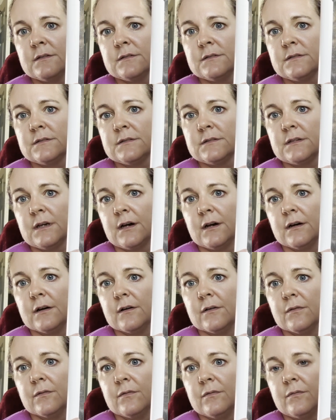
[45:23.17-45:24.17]

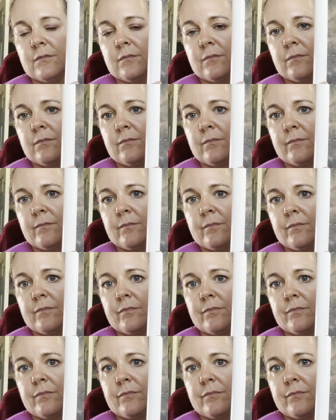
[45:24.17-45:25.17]
So,
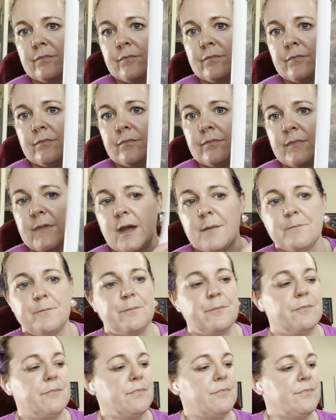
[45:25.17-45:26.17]
yeah.
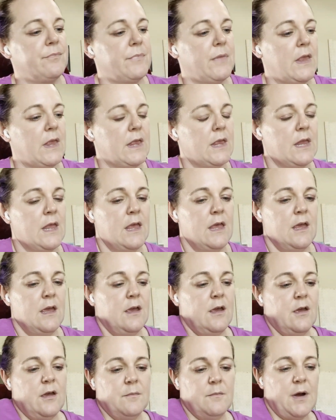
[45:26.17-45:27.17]

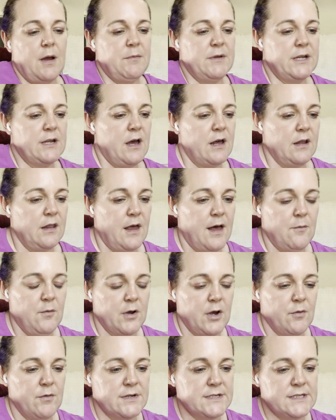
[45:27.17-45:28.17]
Probably not a lot will
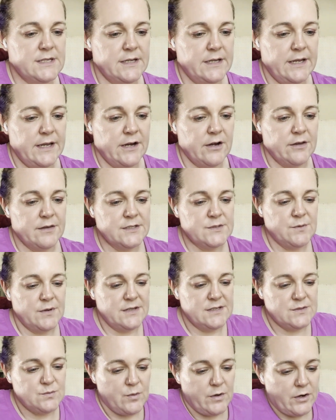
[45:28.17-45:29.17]
go into here. This one
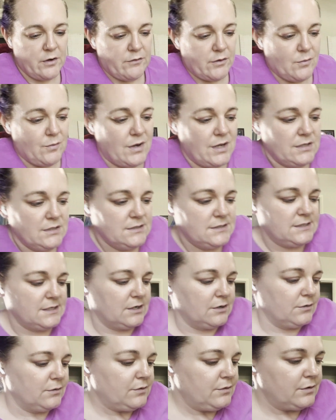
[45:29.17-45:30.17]
is 1/1,
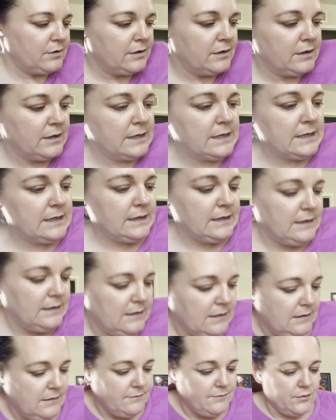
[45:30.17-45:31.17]
so
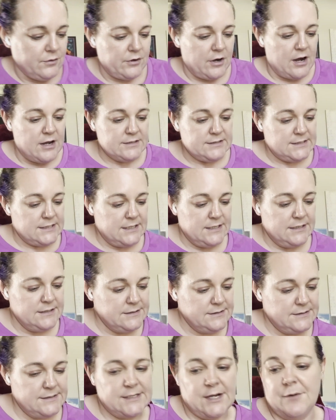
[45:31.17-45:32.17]
full cross,
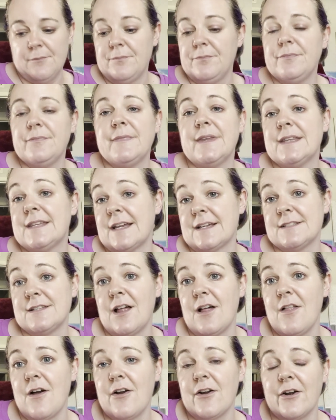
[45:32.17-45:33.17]
so it takes a
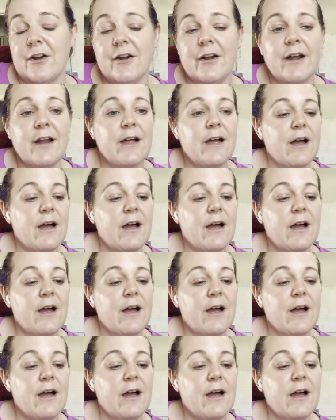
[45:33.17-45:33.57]
lot longer.